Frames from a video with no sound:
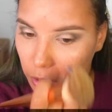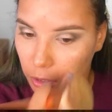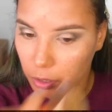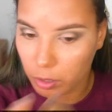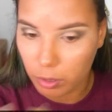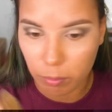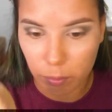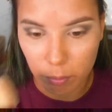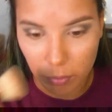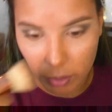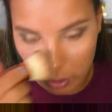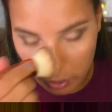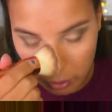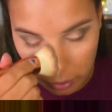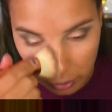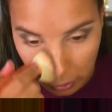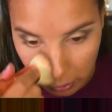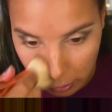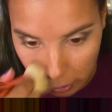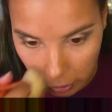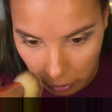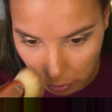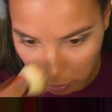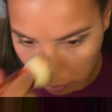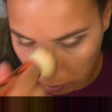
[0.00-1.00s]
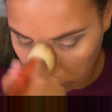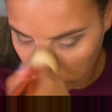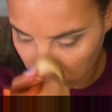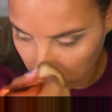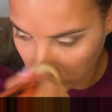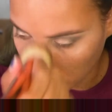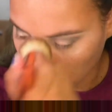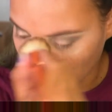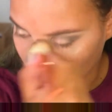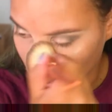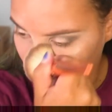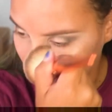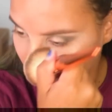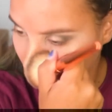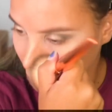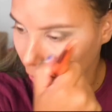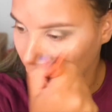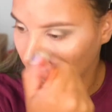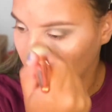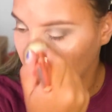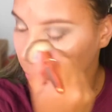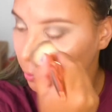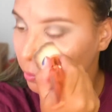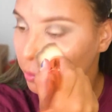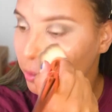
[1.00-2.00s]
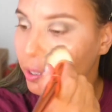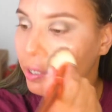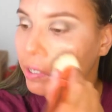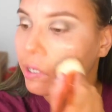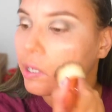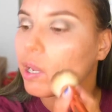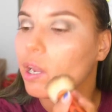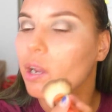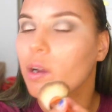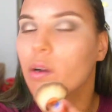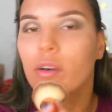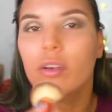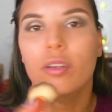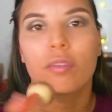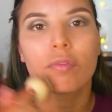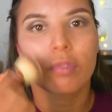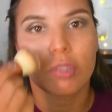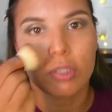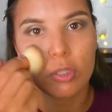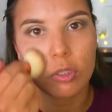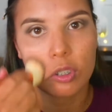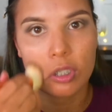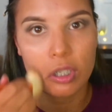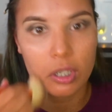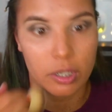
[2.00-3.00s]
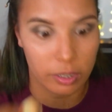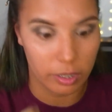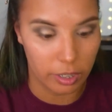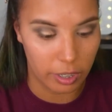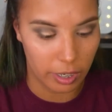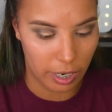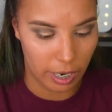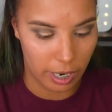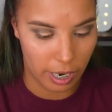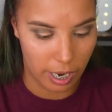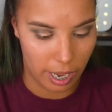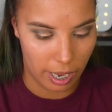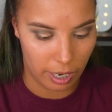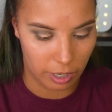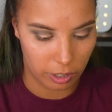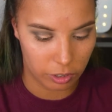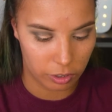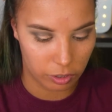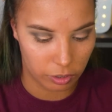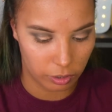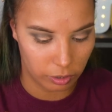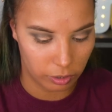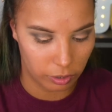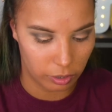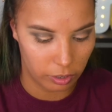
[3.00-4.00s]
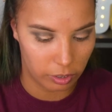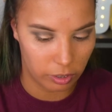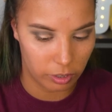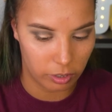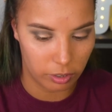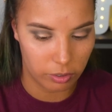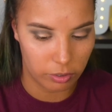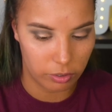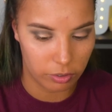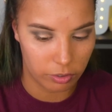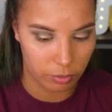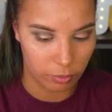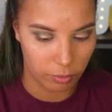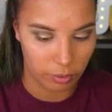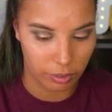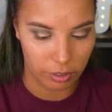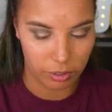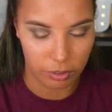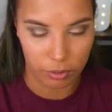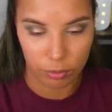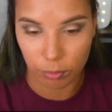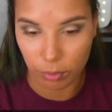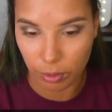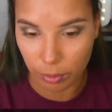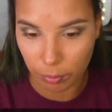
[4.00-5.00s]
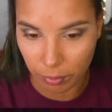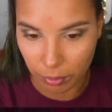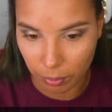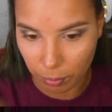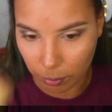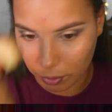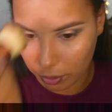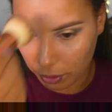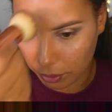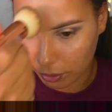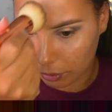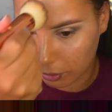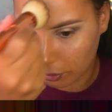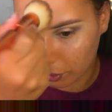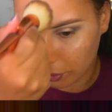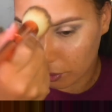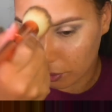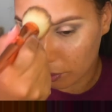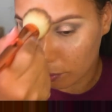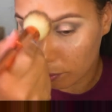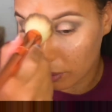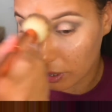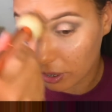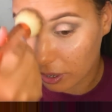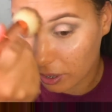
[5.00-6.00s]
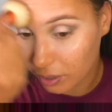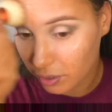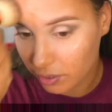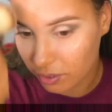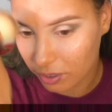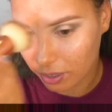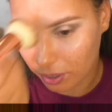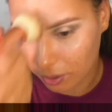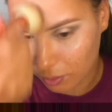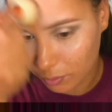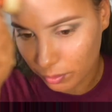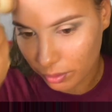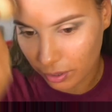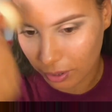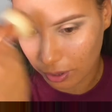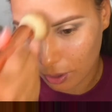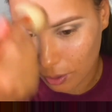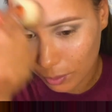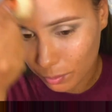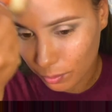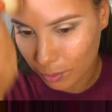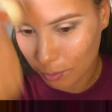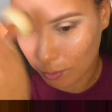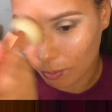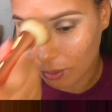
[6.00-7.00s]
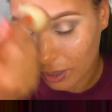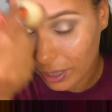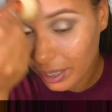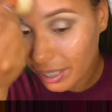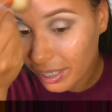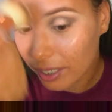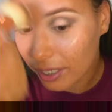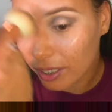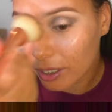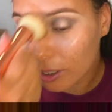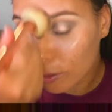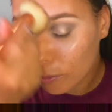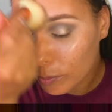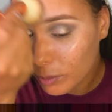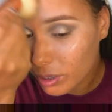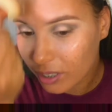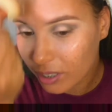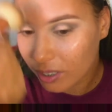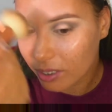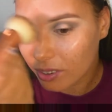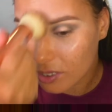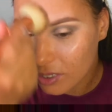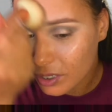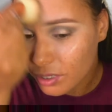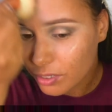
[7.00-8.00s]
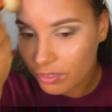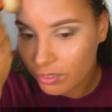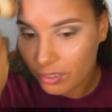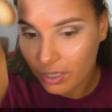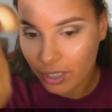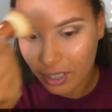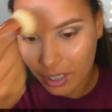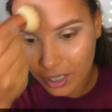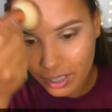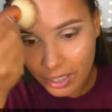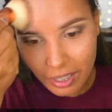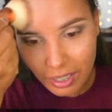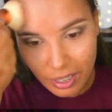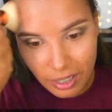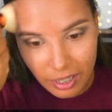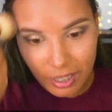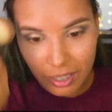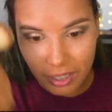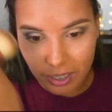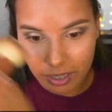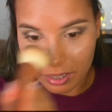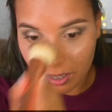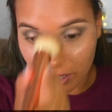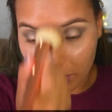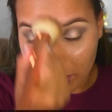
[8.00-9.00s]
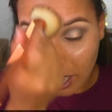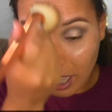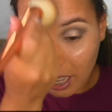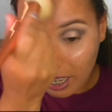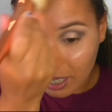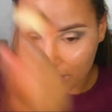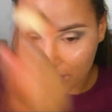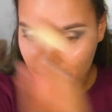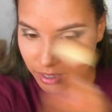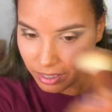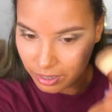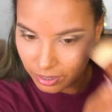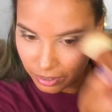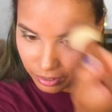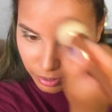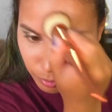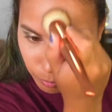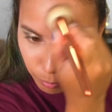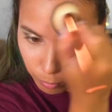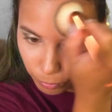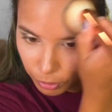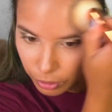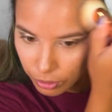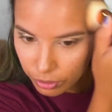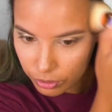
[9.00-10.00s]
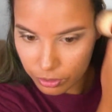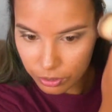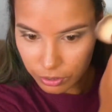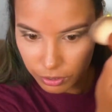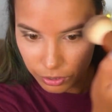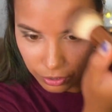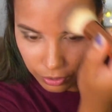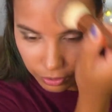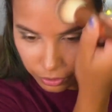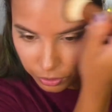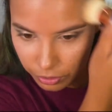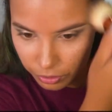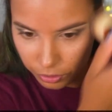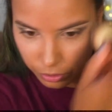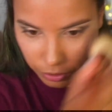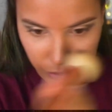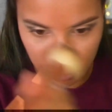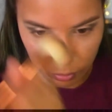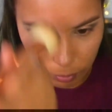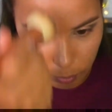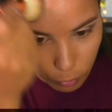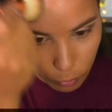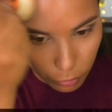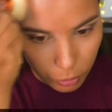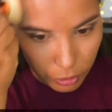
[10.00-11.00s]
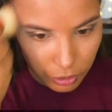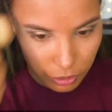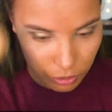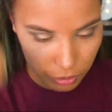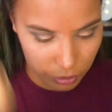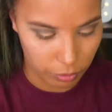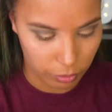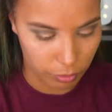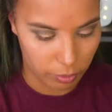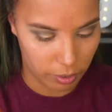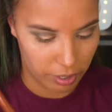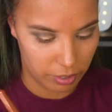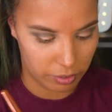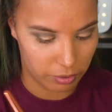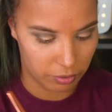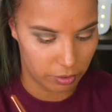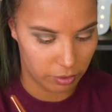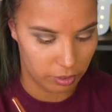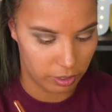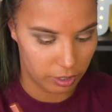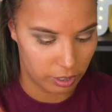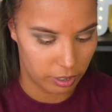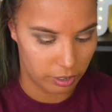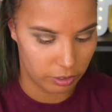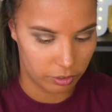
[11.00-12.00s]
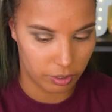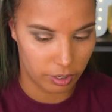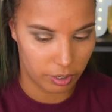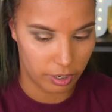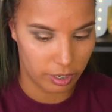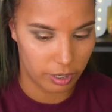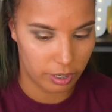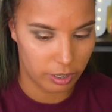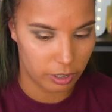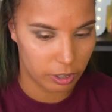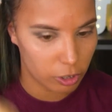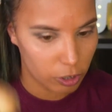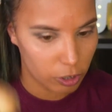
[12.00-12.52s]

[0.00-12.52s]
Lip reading: but they didn't have, they were like out of the shade that I actually needed, so I just went with one darker because I didn't want to go with one lighter because of the last tinted moisturizer that I tried.